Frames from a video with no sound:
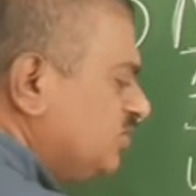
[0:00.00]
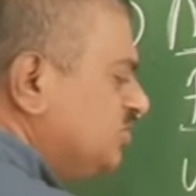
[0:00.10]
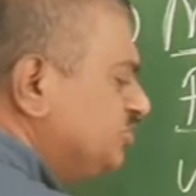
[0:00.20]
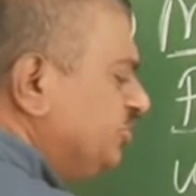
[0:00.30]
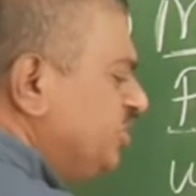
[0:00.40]

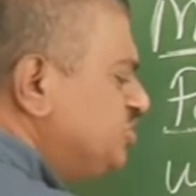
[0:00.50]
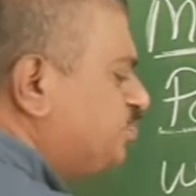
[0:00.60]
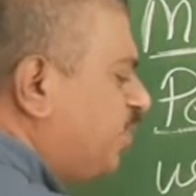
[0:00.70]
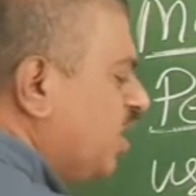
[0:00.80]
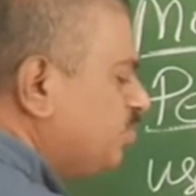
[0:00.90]
So
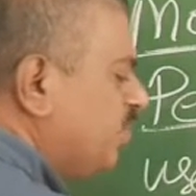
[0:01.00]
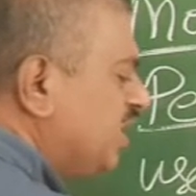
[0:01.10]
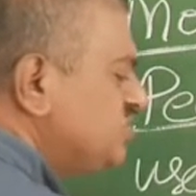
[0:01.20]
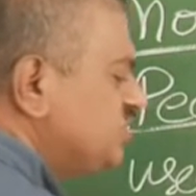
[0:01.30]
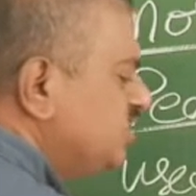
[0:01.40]
this bog
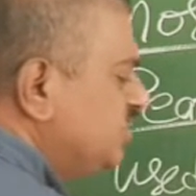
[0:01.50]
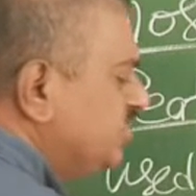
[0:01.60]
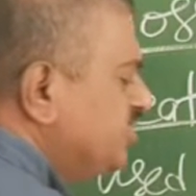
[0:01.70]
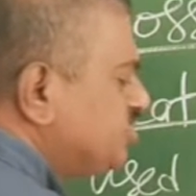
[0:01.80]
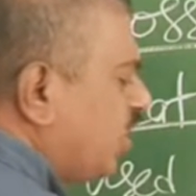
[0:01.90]

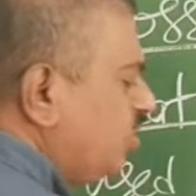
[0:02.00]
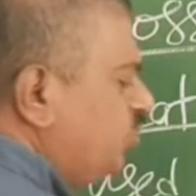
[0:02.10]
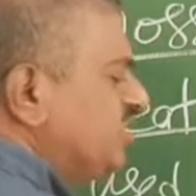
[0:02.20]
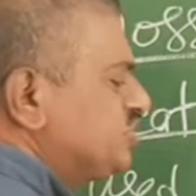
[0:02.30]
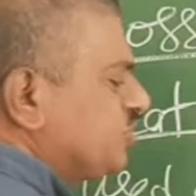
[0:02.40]
mass is
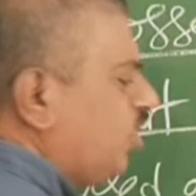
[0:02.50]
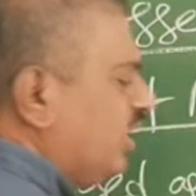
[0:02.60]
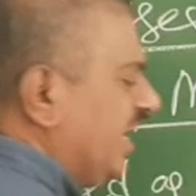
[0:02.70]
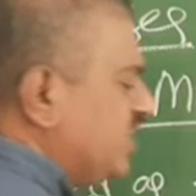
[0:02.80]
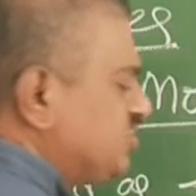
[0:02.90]
always
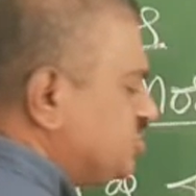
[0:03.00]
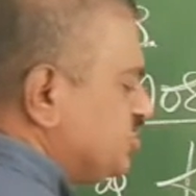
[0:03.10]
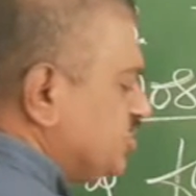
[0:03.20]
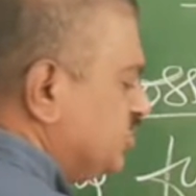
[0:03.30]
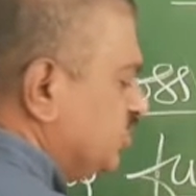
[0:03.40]
called as
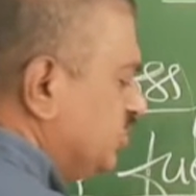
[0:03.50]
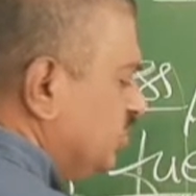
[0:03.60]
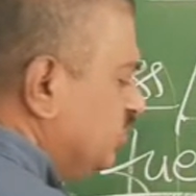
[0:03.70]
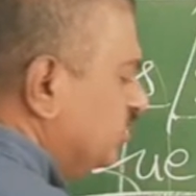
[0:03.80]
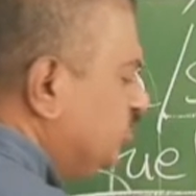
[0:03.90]

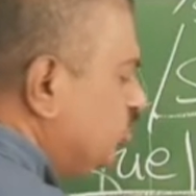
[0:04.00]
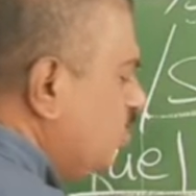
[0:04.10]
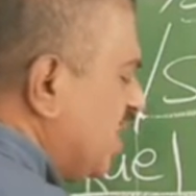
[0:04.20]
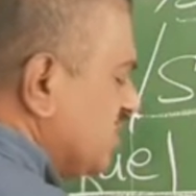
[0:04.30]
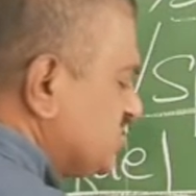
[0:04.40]

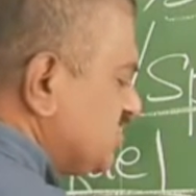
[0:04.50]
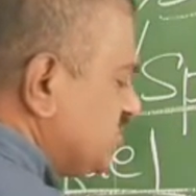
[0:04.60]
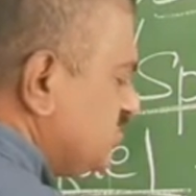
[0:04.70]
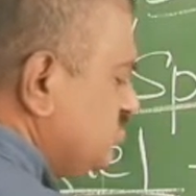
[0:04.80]
true mass.